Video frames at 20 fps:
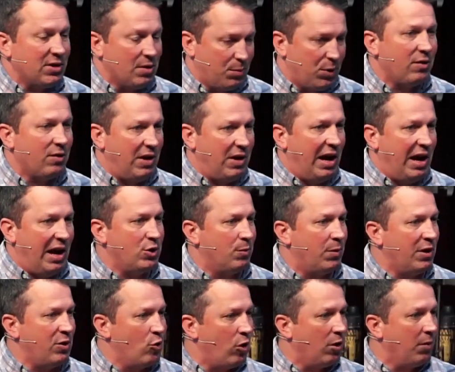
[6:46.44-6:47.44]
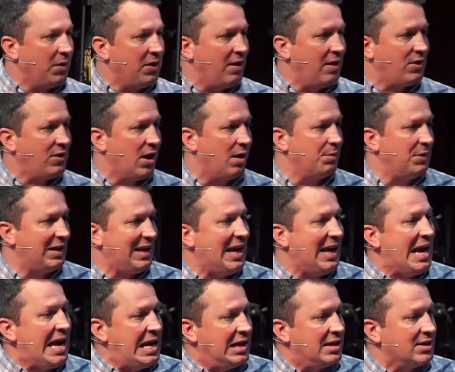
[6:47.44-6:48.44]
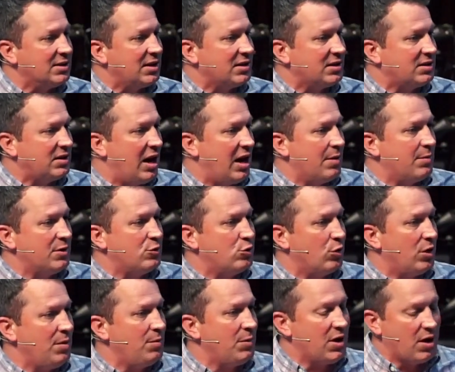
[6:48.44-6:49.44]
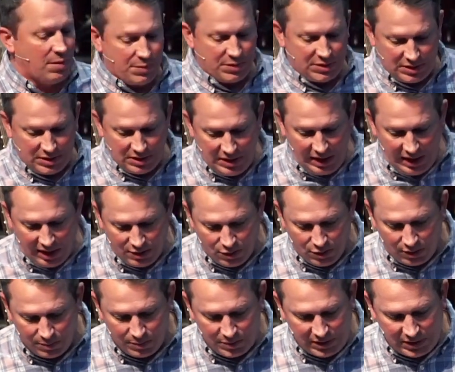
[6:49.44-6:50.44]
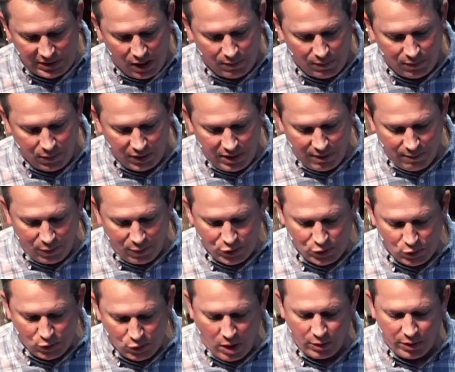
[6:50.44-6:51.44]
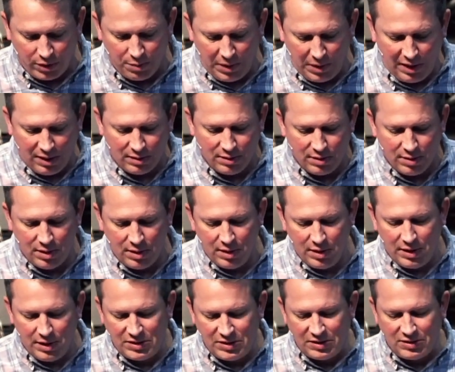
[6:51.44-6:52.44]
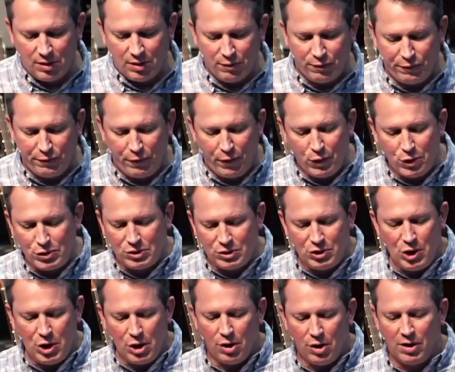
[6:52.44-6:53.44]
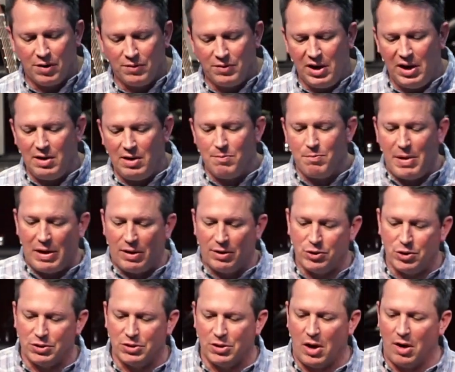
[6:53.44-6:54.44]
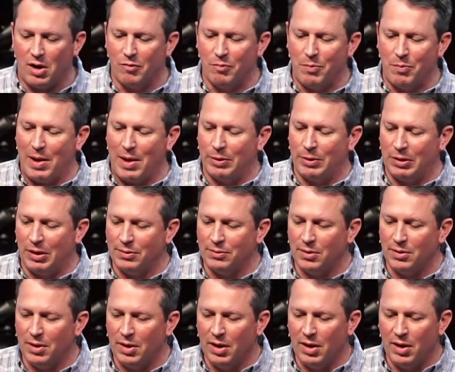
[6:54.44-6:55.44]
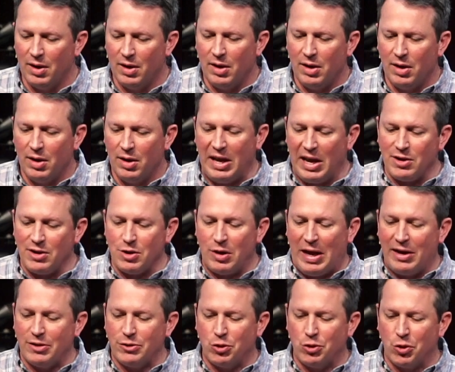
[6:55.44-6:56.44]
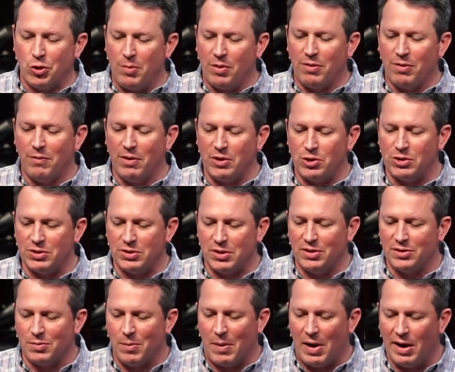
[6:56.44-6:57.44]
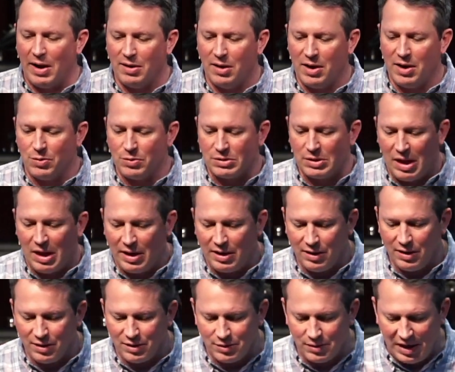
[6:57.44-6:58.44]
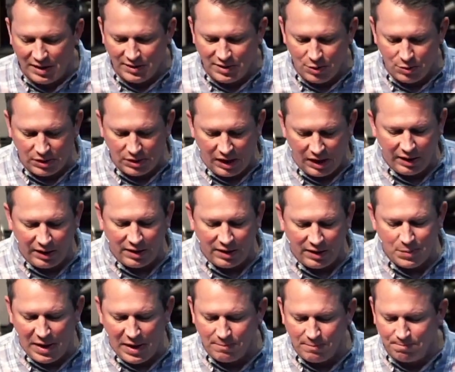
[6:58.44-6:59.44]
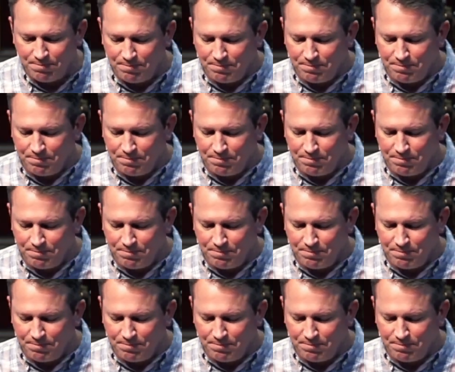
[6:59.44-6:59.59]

book of Daniel, but normally they've come to kings. This time a dream comes to Daniel himself. Look at verse 1 with me. It says, in the first year of King Belshazzar of Babylon, Daniel had a dream with visions in his mind, and as he was lying in his bed.